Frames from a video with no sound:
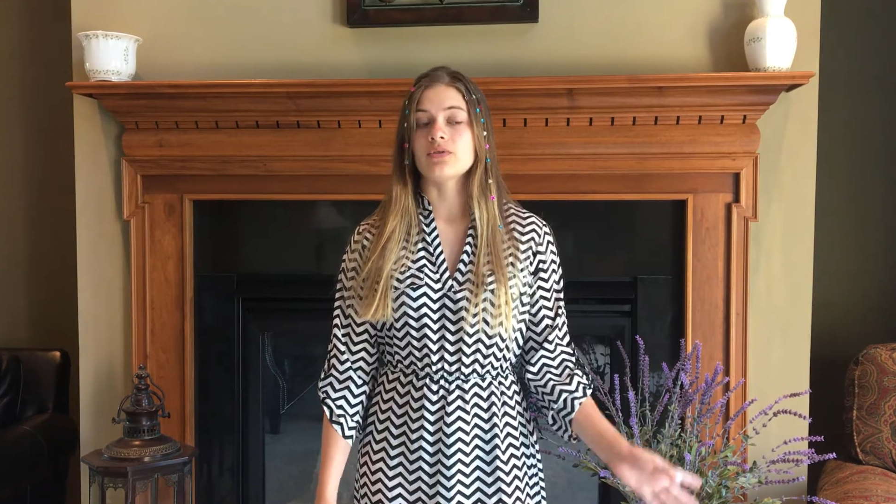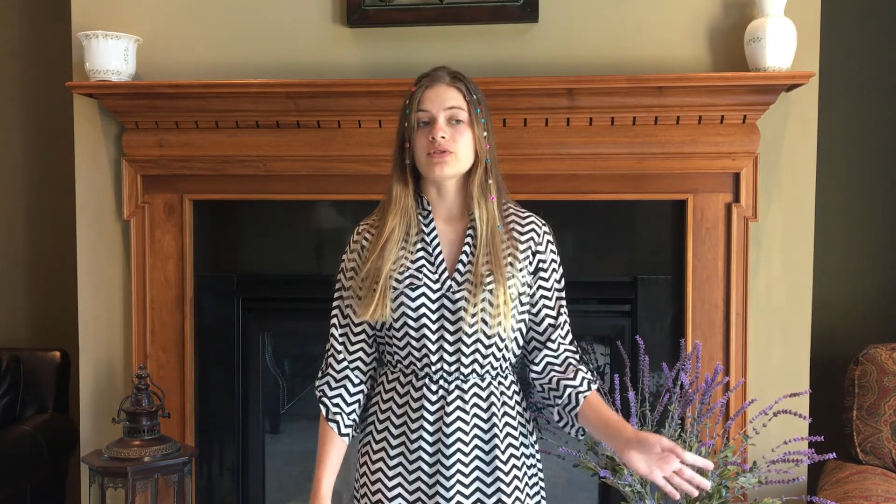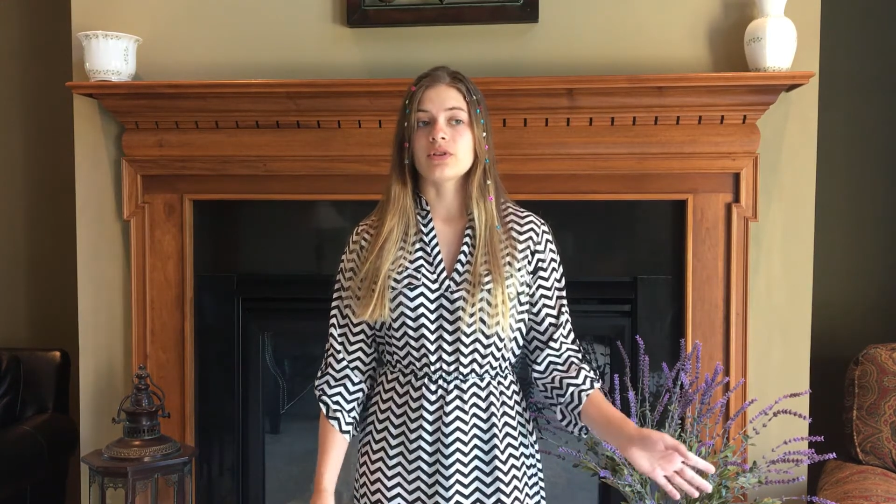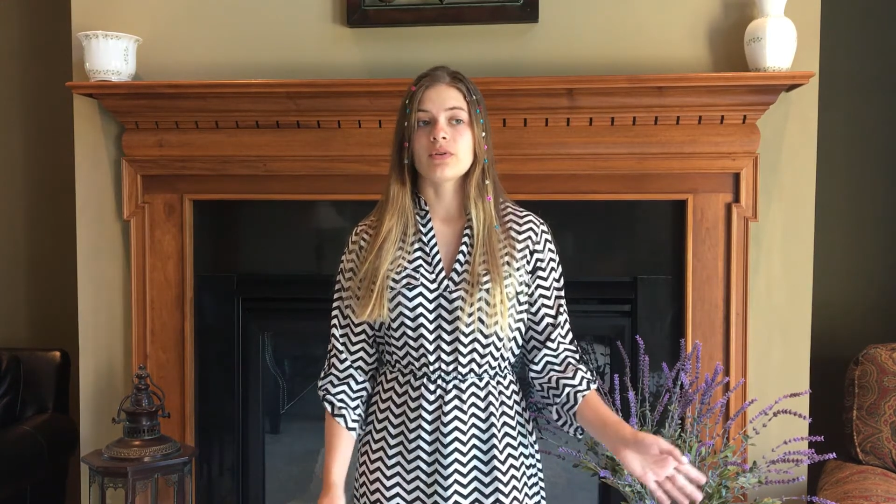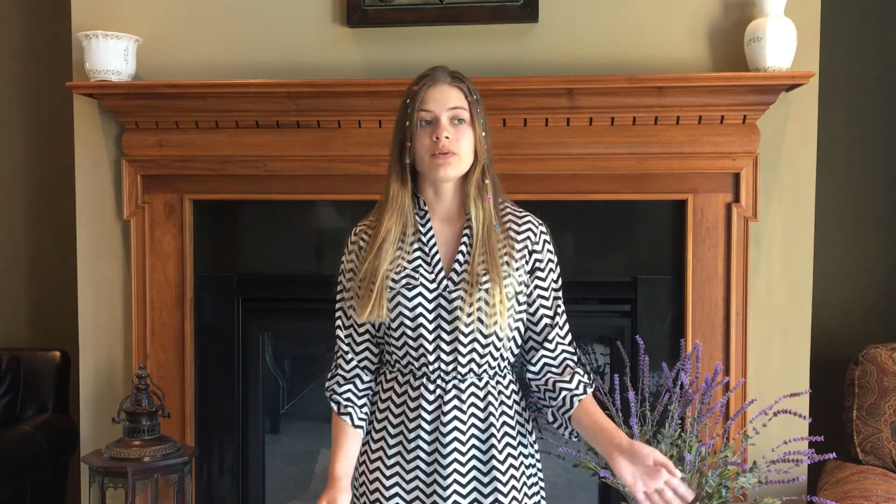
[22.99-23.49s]

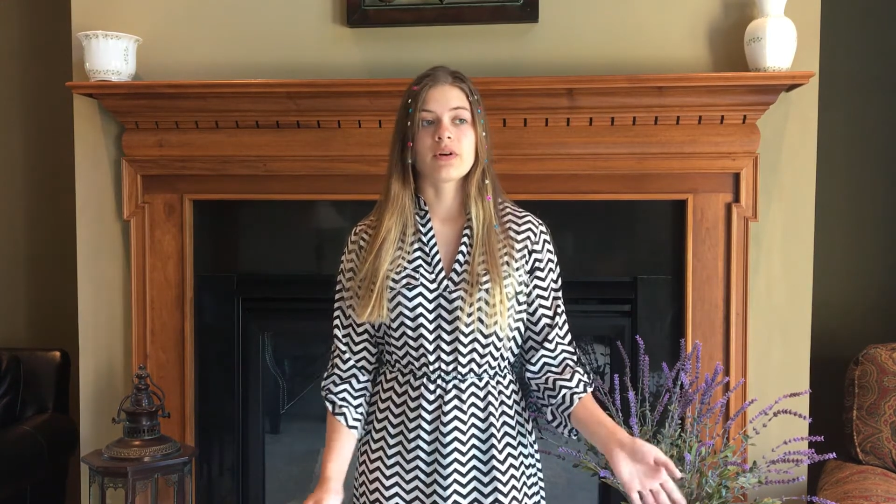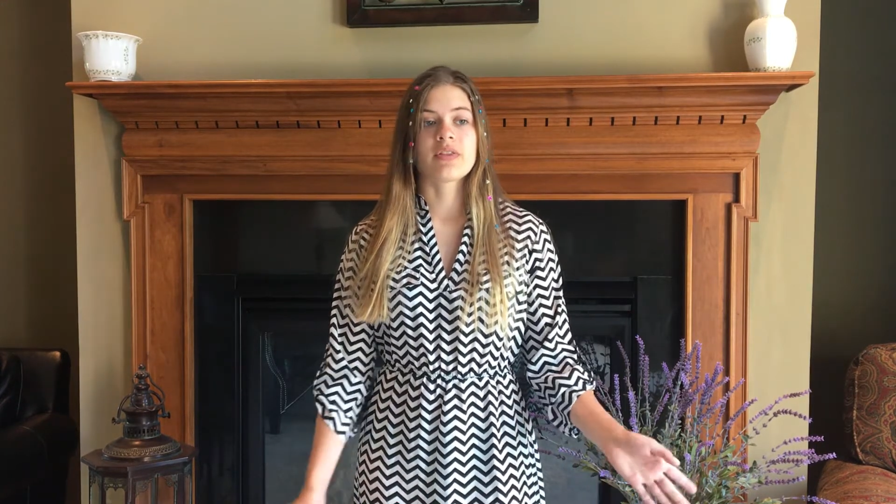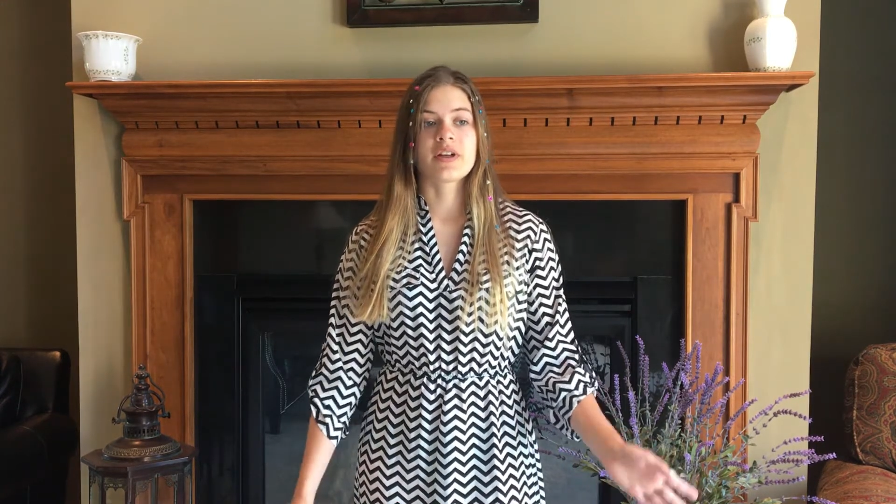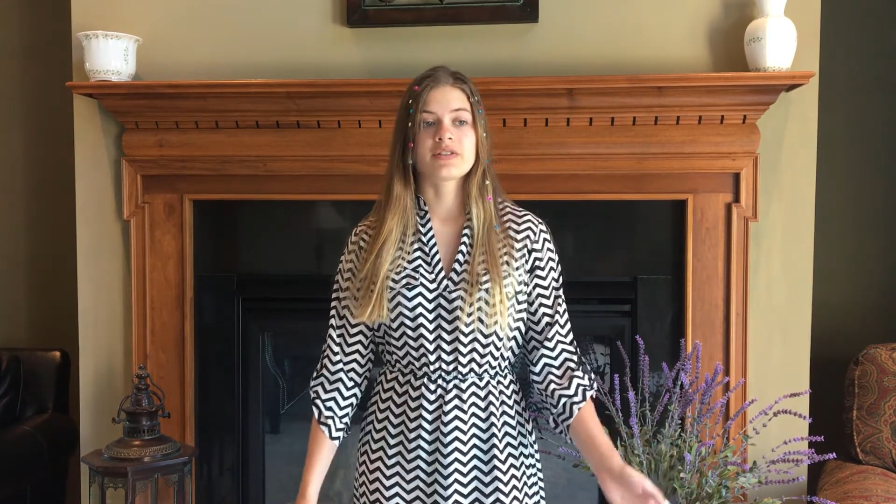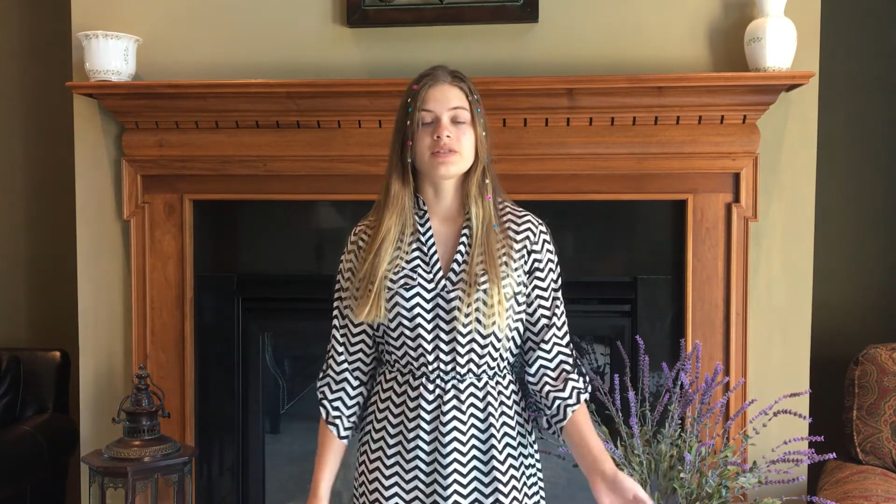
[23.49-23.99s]
So
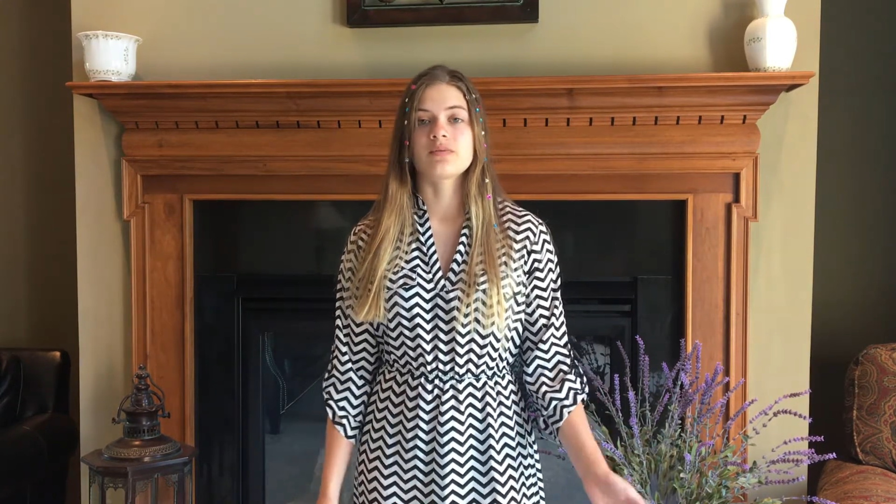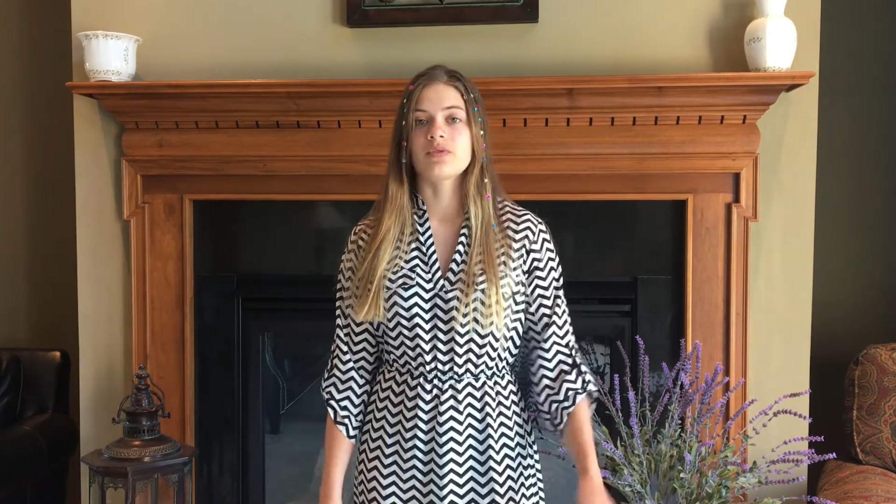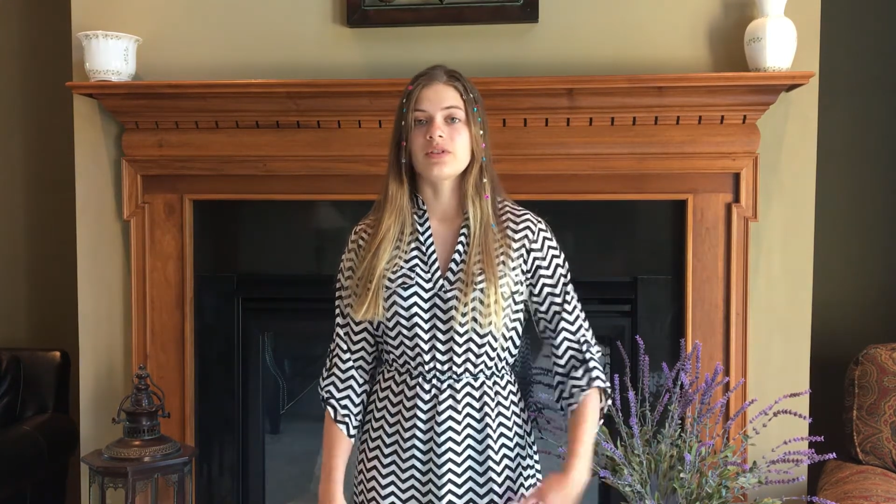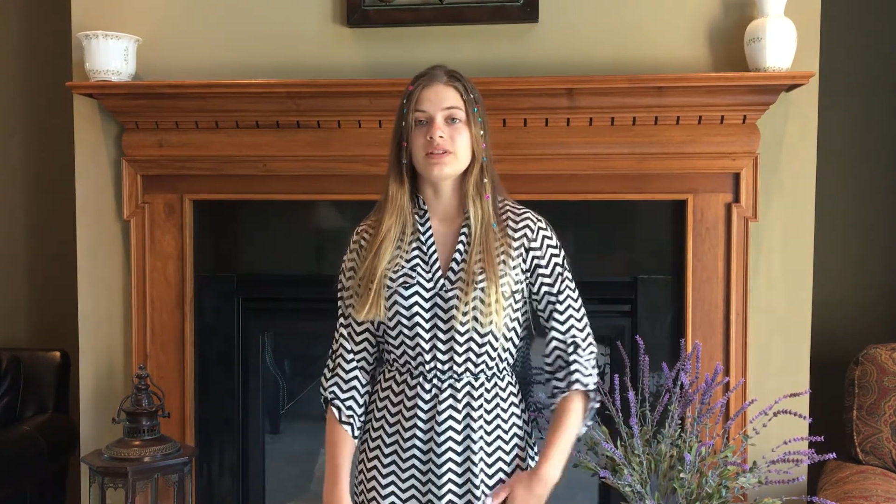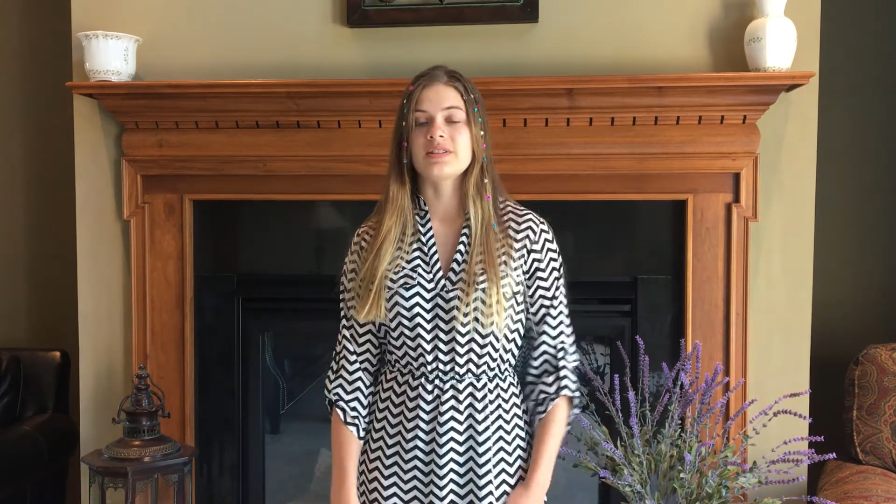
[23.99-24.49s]
that's
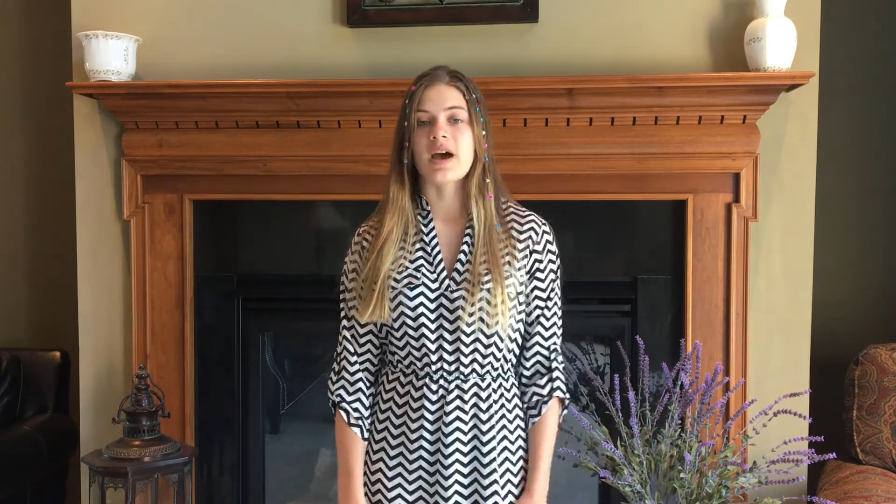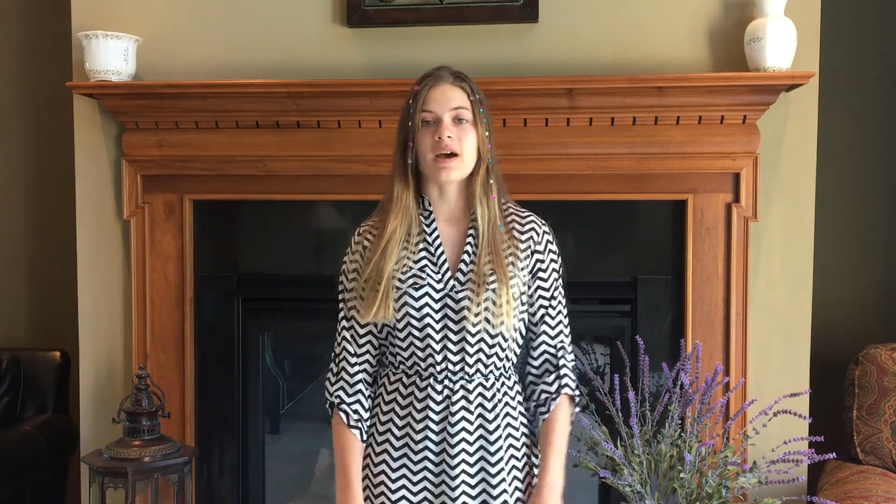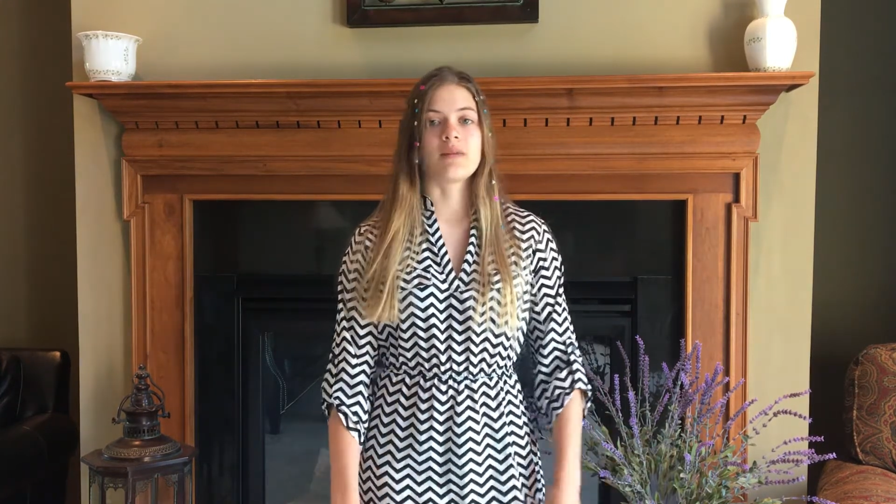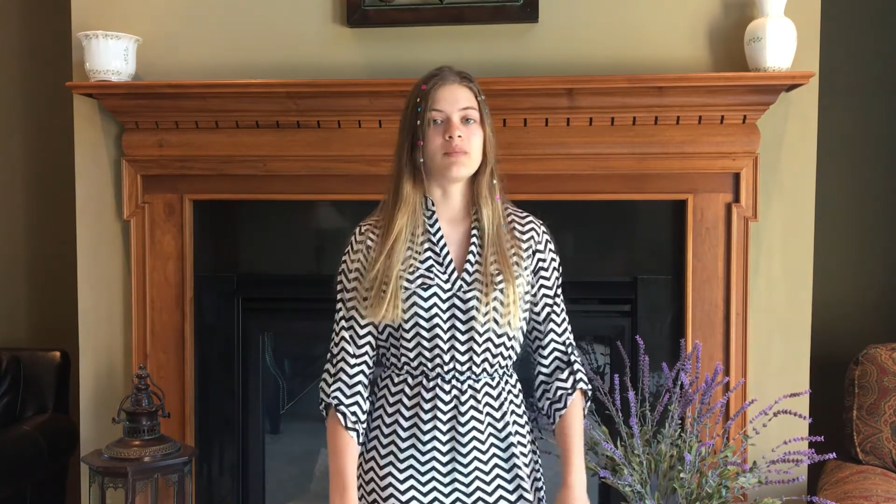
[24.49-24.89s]
really sad,